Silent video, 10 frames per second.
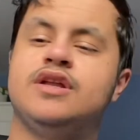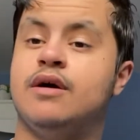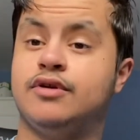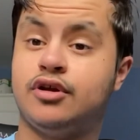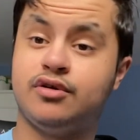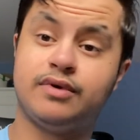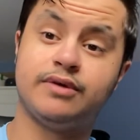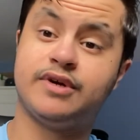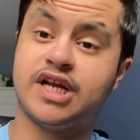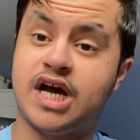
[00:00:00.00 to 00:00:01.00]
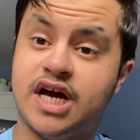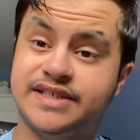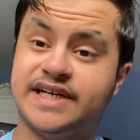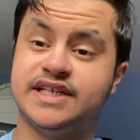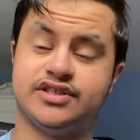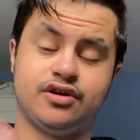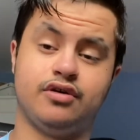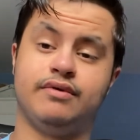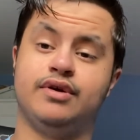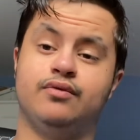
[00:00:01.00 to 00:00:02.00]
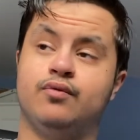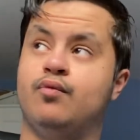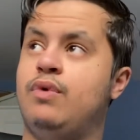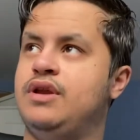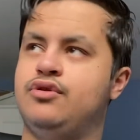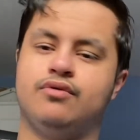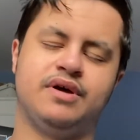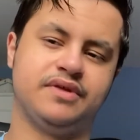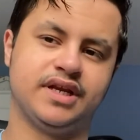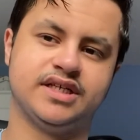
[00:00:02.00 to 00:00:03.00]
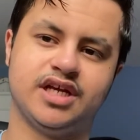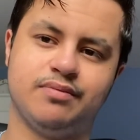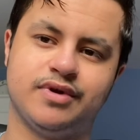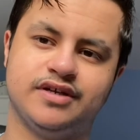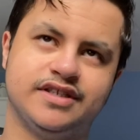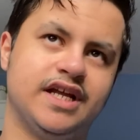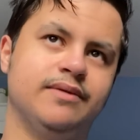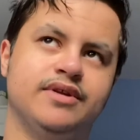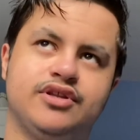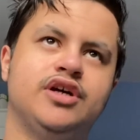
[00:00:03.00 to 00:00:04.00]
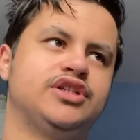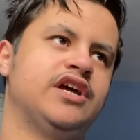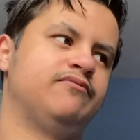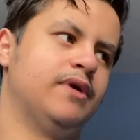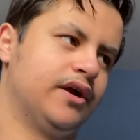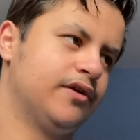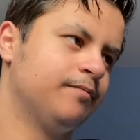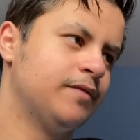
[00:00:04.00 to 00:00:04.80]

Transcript: Now, I don't know whether we're going to hijack this Owen Window, I think that's how you pronounce his name, the Dutch left-back.